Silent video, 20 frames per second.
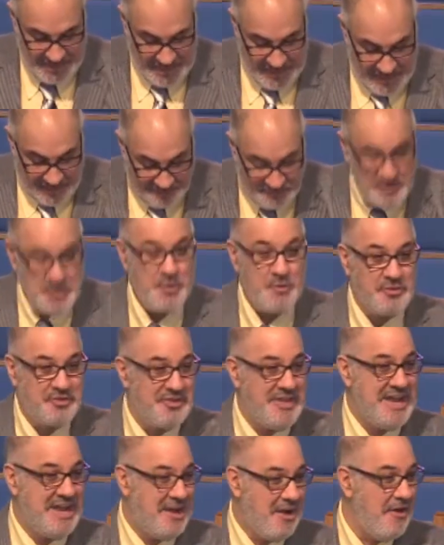if you
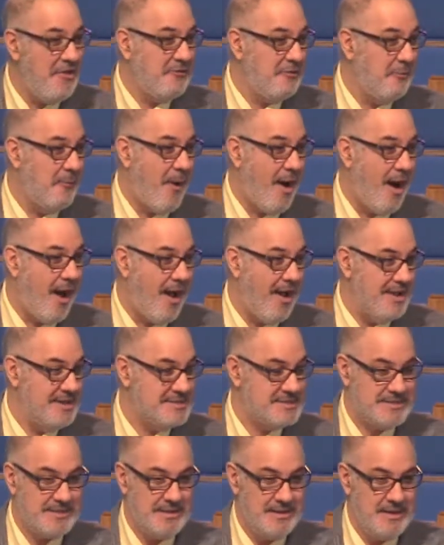think
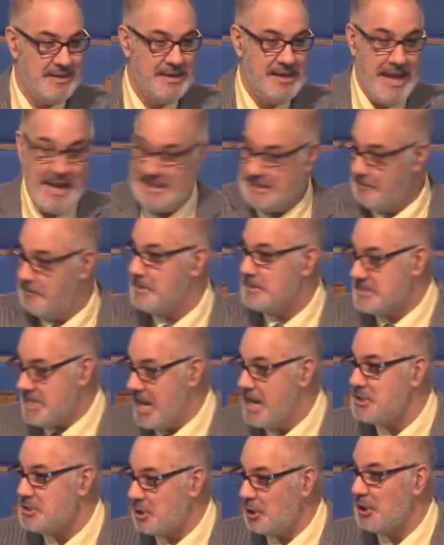otherwise, and the
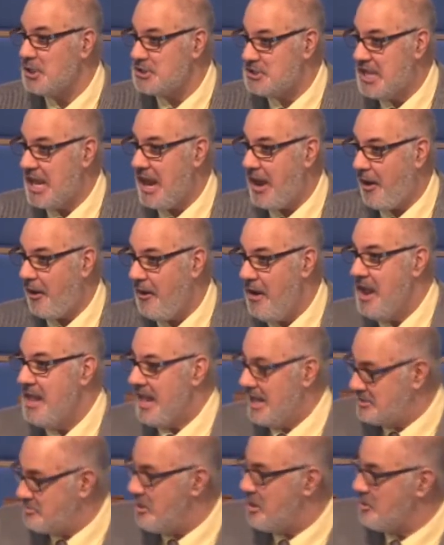potential is there,
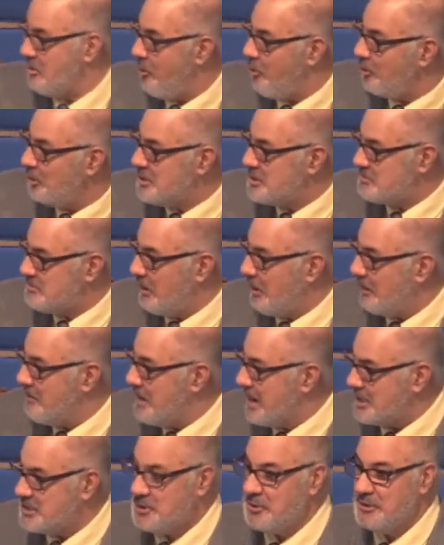that's why the Holy Spirit
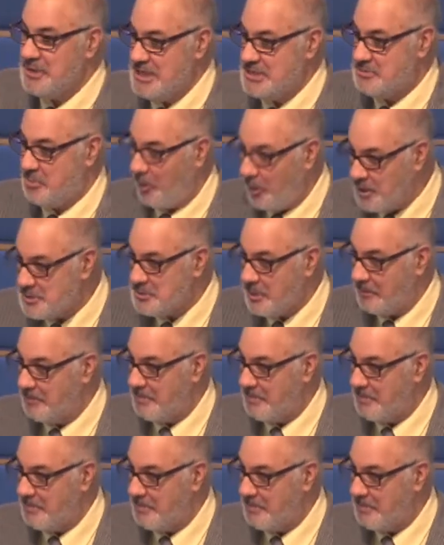made sure these words were